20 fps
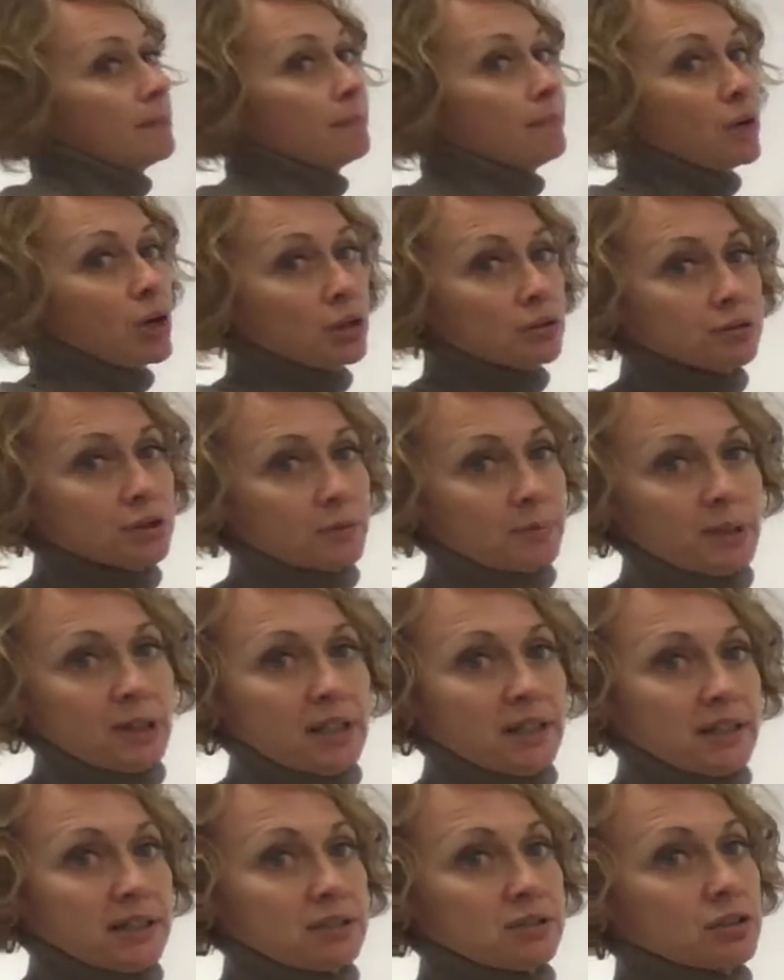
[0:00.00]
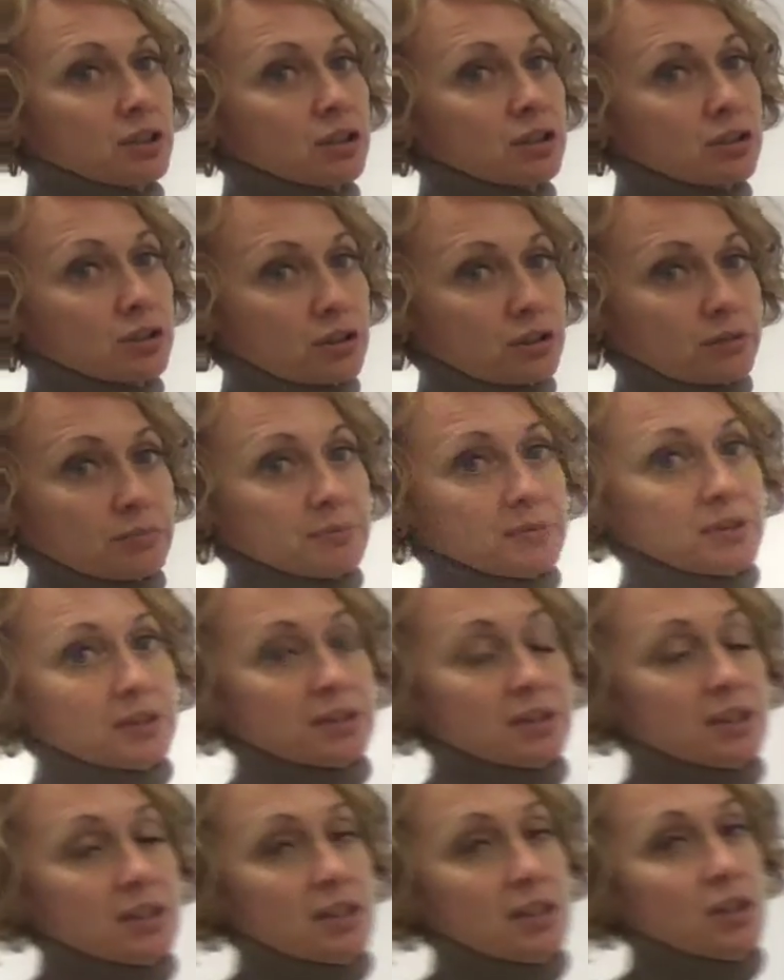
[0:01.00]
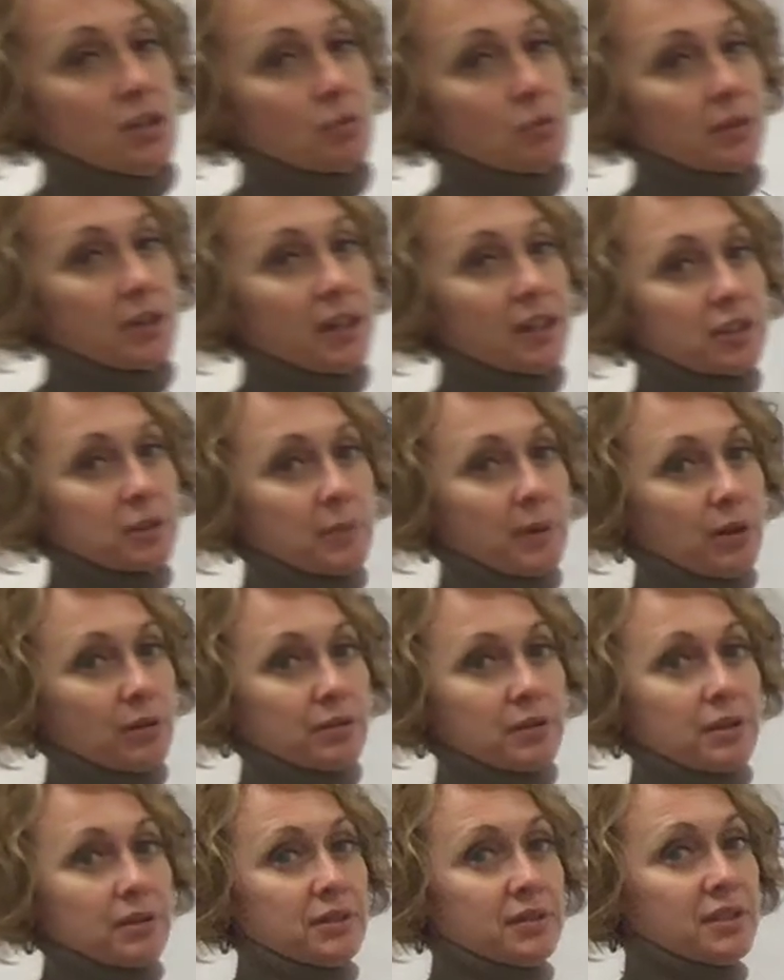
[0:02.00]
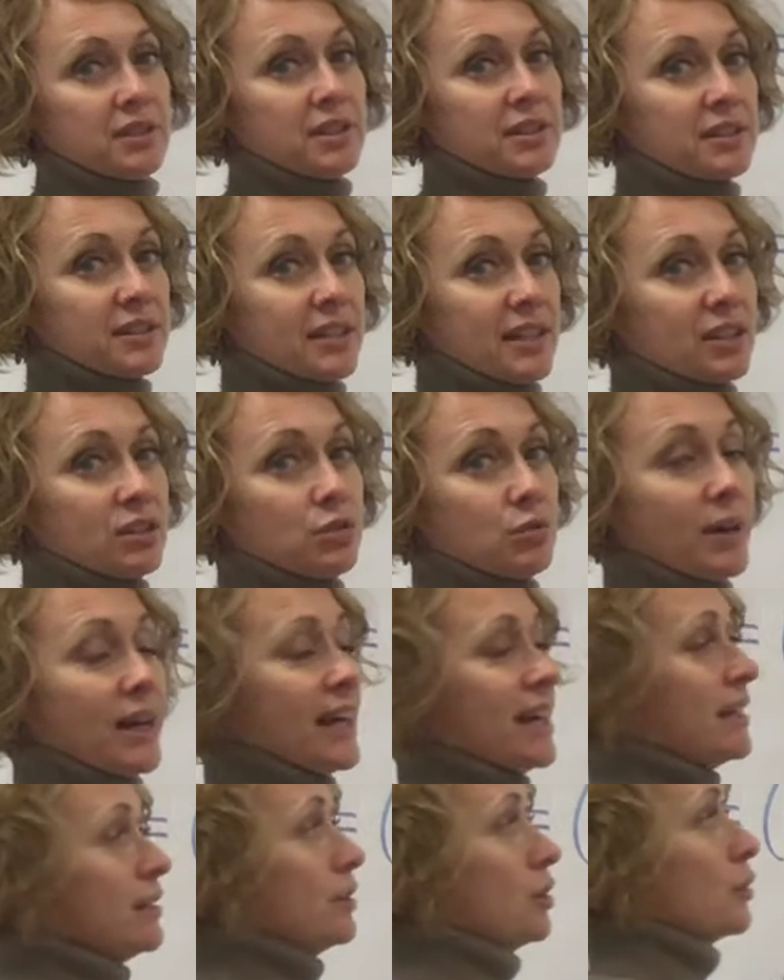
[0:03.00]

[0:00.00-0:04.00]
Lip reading: multiplying terms with exponents is that you add